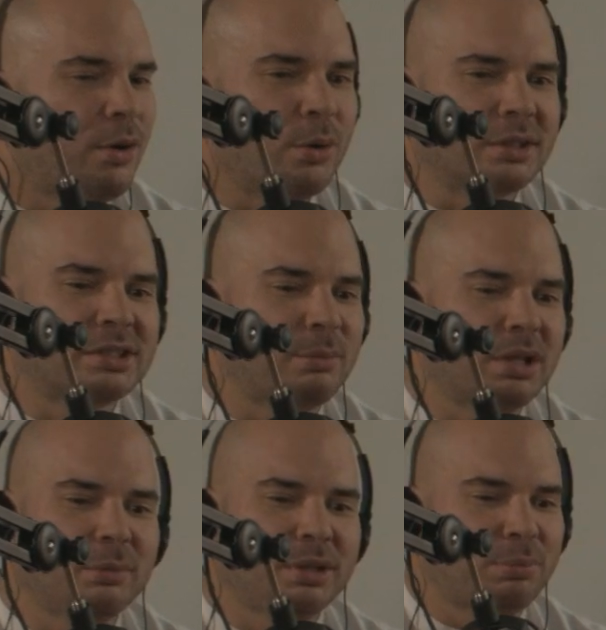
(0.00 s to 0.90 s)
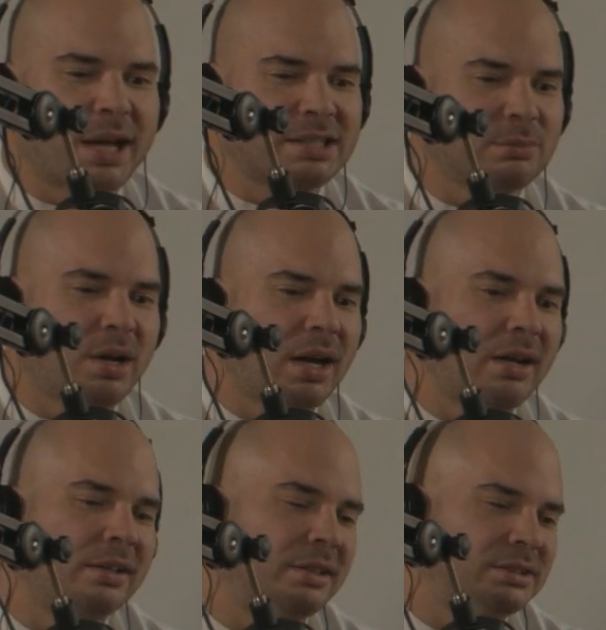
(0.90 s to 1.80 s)
Or somebody will be passing by
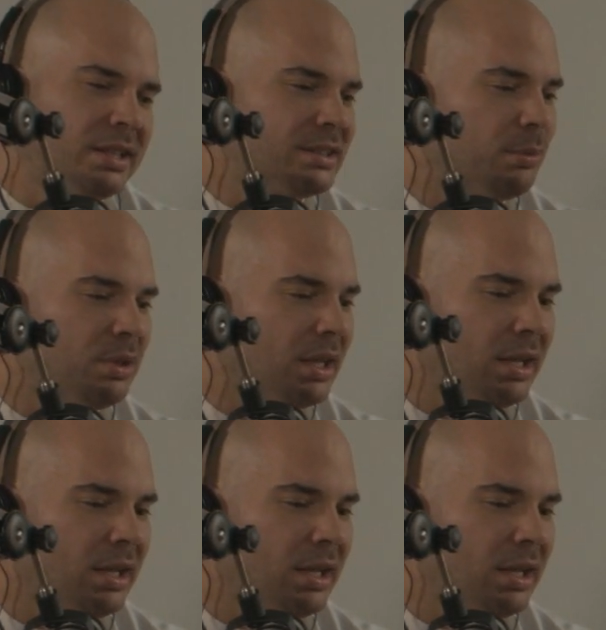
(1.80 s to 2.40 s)
and they'll say something,